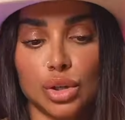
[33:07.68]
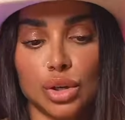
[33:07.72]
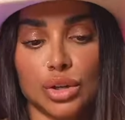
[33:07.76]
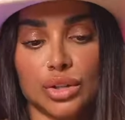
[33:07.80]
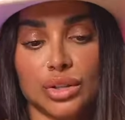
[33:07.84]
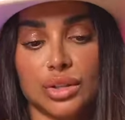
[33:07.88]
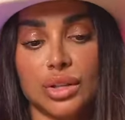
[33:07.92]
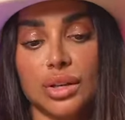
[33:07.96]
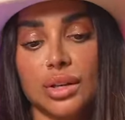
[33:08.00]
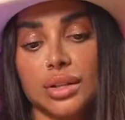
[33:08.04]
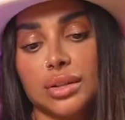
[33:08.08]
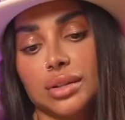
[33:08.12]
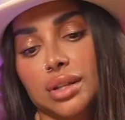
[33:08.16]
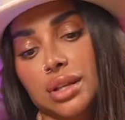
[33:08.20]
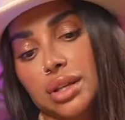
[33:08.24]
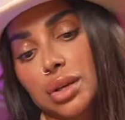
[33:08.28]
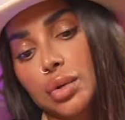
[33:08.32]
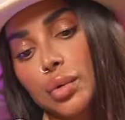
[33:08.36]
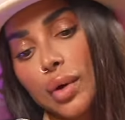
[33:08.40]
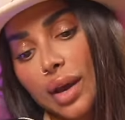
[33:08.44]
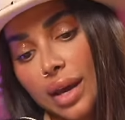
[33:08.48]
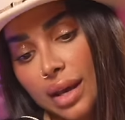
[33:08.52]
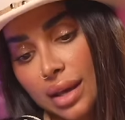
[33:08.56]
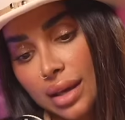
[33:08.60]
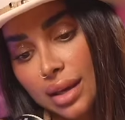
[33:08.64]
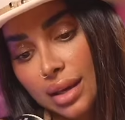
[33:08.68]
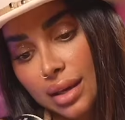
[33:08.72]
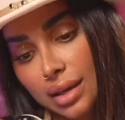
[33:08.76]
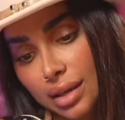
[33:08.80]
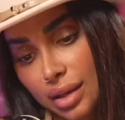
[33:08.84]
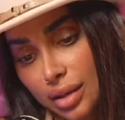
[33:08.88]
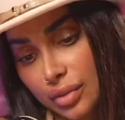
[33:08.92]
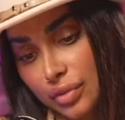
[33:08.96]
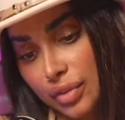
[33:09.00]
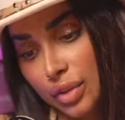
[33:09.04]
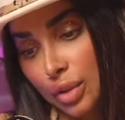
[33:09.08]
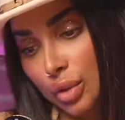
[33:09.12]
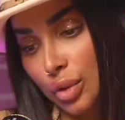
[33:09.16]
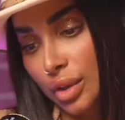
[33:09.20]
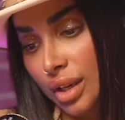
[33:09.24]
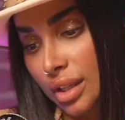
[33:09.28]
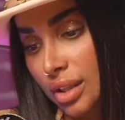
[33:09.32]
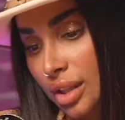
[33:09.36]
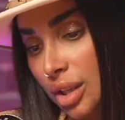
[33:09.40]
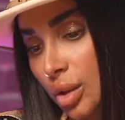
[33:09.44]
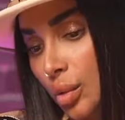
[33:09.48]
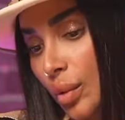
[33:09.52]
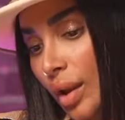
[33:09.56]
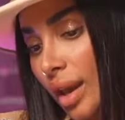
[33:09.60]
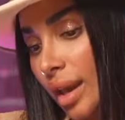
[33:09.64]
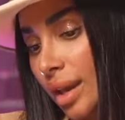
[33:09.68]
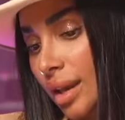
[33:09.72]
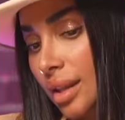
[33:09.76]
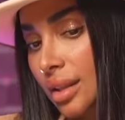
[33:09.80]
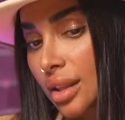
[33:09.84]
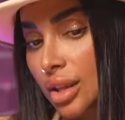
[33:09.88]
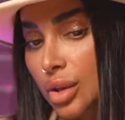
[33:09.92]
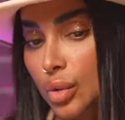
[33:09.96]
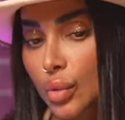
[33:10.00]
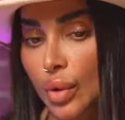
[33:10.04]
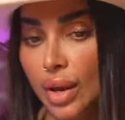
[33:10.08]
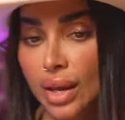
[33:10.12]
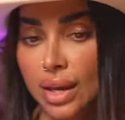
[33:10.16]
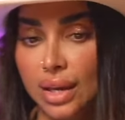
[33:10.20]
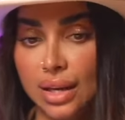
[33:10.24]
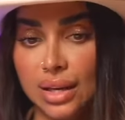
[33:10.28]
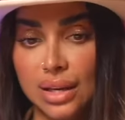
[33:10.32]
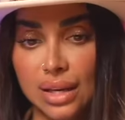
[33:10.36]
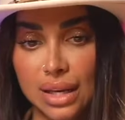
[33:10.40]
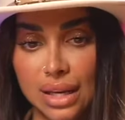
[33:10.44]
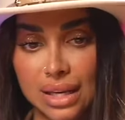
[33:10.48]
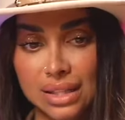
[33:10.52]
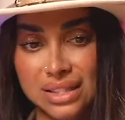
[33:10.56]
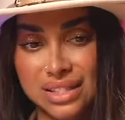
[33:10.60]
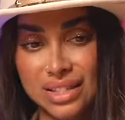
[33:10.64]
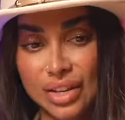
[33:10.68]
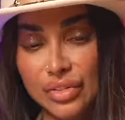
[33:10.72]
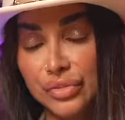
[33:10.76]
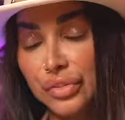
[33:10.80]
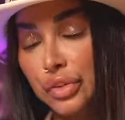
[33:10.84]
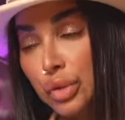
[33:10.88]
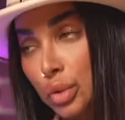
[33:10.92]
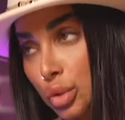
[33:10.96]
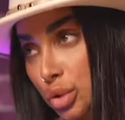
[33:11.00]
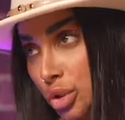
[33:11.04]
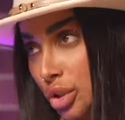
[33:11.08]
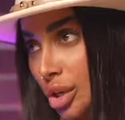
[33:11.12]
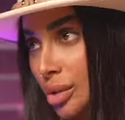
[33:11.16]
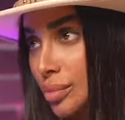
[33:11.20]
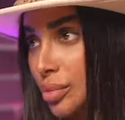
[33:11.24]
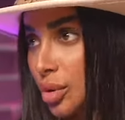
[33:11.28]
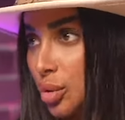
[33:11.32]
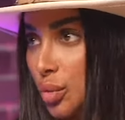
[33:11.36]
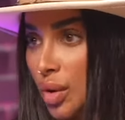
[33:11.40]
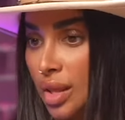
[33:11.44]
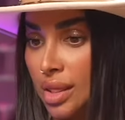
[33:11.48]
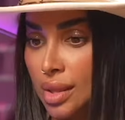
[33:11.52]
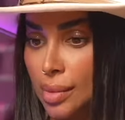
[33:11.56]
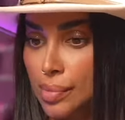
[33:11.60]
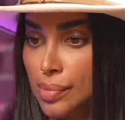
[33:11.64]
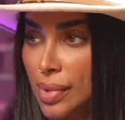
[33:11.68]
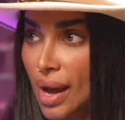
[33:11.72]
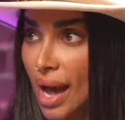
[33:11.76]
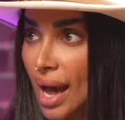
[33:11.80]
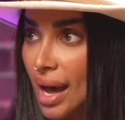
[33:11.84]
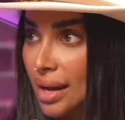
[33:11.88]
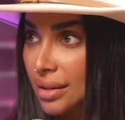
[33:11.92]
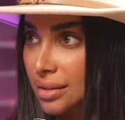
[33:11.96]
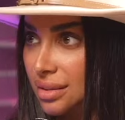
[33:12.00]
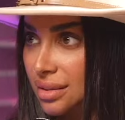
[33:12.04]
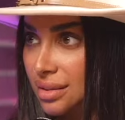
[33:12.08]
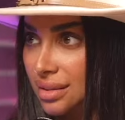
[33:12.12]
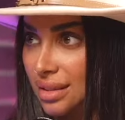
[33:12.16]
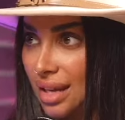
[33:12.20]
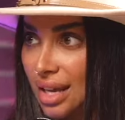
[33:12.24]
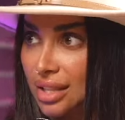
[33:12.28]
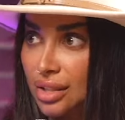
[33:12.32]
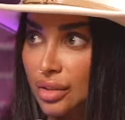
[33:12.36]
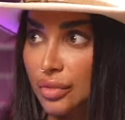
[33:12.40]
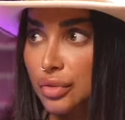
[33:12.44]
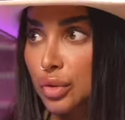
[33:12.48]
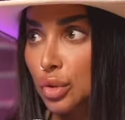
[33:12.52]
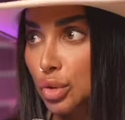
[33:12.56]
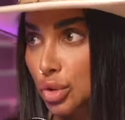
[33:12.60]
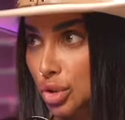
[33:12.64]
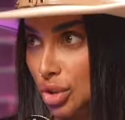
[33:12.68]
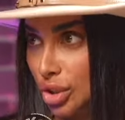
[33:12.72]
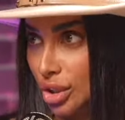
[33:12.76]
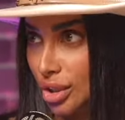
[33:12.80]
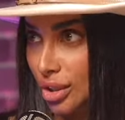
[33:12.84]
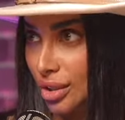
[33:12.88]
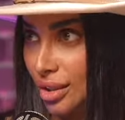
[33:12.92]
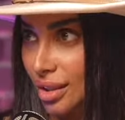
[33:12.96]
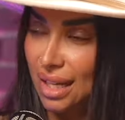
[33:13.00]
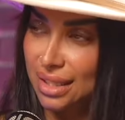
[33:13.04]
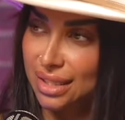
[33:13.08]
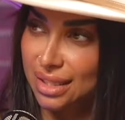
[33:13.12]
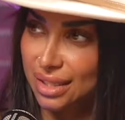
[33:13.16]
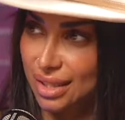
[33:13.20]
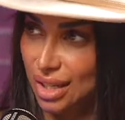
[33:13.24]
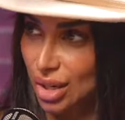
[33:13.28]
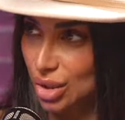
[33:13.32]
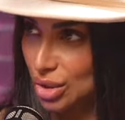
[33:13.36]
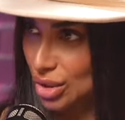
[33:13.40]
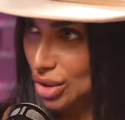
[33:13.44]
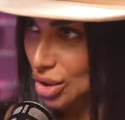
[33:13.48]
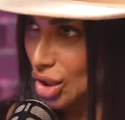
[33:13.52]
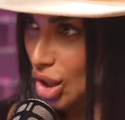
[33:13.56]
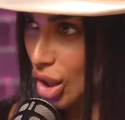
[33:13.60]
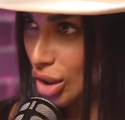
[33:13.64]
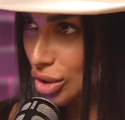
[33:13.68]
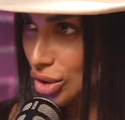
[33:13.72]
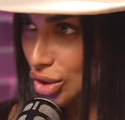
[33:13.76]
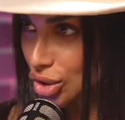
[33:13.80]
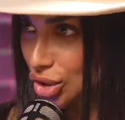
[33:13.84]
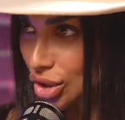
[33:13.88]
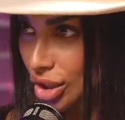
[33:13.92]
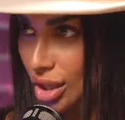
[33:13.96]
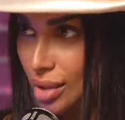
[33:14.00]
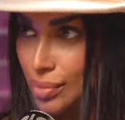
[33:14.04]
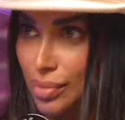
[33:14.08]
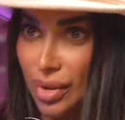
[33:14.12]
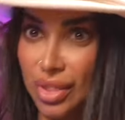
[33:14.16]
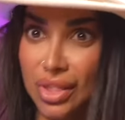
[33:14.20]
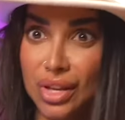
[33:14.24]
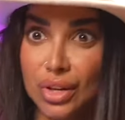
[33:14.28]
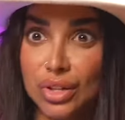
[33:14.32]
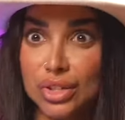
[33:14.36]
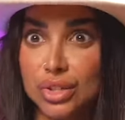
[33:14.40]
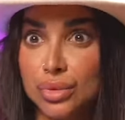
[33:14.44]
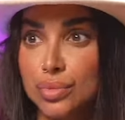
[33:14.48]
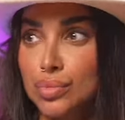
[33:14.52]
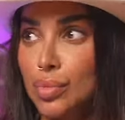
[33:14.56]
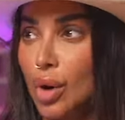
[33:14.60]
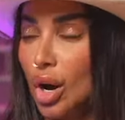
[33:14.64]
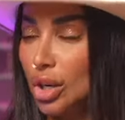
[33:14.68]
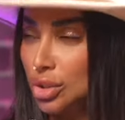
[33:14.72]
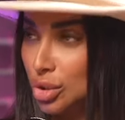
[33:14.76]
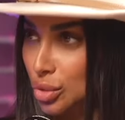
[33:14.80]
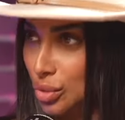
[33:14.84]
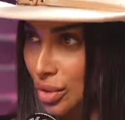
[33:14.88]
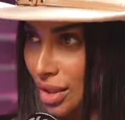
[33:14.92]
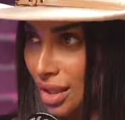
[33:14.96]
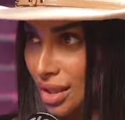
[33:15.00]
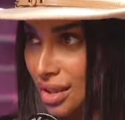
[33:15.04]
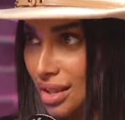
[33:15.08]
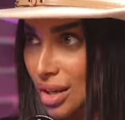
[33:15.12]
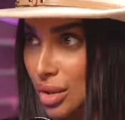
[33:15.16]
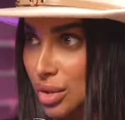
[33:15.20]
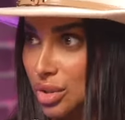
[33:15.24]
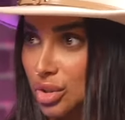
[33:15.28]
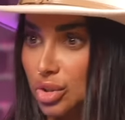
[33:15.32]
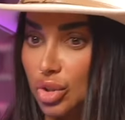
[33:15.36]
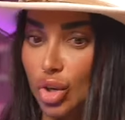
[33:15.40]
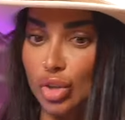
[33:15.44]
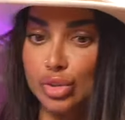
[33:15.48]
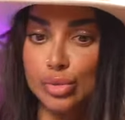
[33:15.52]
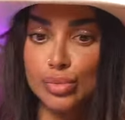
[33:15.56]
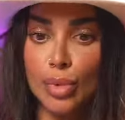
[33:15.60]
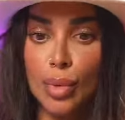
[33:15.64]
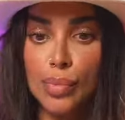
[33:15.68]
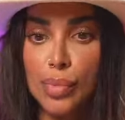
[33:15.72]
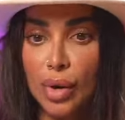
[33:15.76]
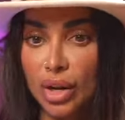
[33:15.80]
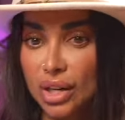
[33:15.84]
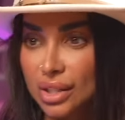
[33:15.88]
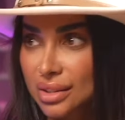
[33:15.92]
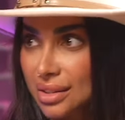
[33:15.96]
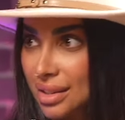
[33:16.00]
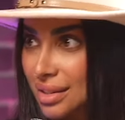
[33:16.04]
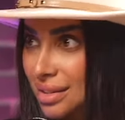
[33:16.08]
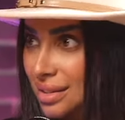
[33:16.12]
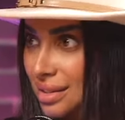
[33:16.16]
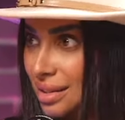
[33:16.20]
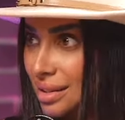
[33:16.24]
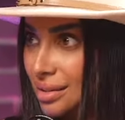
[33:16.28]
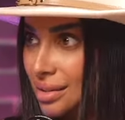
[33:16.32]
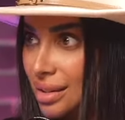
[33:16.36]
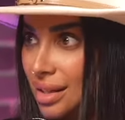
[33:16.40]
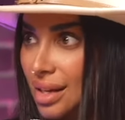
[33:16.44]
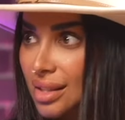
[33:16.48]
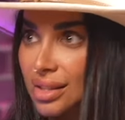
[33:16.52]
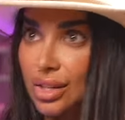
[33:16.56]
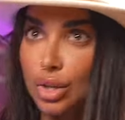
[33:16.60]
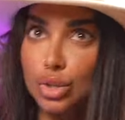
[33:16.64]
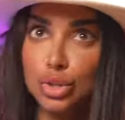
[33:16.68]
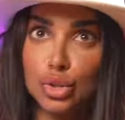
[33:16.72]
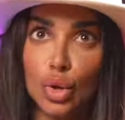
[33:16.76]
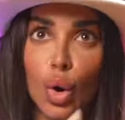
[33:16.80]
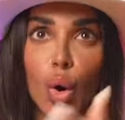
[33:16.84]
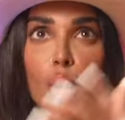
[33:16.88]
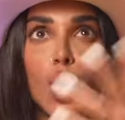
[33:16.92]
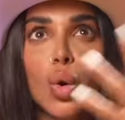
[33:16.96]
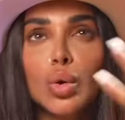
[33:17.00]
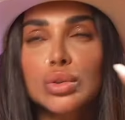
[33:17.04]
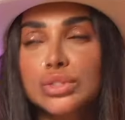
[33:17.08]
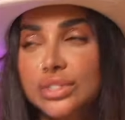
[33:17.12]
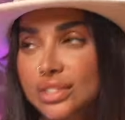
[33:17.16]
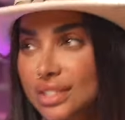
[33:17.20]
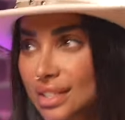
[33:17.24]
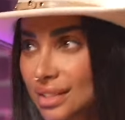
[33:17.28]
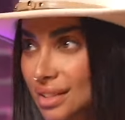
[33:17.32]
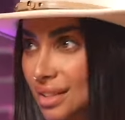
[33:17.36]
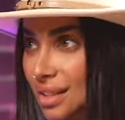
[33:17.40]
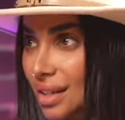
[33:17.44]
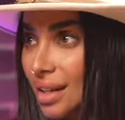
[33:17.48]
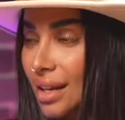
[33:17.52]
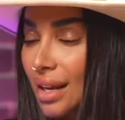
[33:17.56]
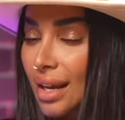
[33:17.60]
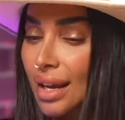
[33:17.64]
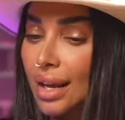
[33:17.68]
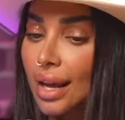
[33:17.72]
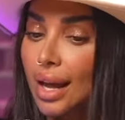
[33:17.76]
look, the UAE, if you look at the UAE is a fusion between the past and the future. There's culture, but there's modern. There's cosmopolitan city and there's old city.